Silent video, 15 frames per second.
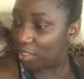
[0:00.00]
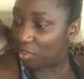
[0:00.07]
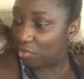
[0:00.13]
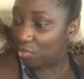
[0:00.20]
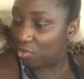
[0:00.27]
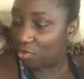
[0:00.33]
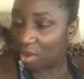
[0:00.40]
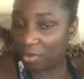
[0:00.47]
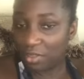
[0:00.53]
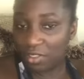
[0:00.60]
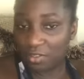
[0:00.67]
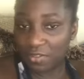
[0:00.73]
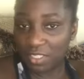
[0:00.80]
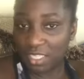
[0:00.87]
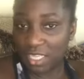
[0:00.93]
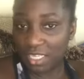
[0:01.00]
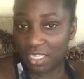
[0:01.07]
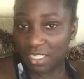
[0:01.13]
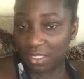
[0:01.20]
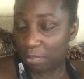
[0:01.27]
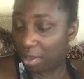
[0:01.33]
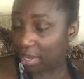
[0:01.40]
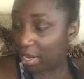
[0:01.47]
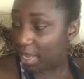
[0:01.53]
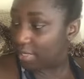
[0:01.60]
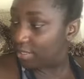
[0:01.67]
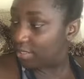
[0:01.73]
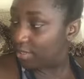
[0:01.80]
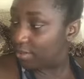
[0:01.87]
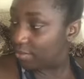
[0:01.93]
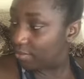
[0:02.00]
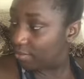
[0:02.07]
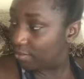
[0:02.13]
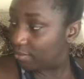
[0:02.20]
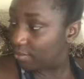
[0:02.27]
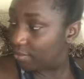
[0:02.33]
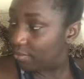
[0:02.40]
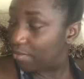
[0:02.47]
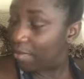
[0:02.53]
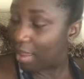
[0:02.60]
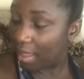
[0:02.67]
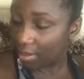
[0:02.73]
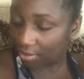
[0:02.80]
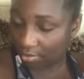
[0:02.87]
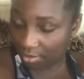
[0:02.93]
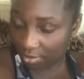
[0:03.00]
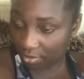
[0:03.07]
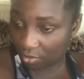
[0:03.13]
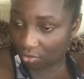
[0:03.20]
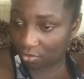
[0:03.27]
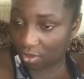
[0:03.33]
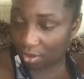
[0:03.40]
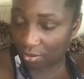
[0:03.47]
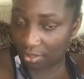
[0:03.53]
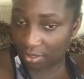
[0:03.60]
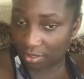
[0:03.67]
2 hours of studies per night. Max. Wait, 2 hours.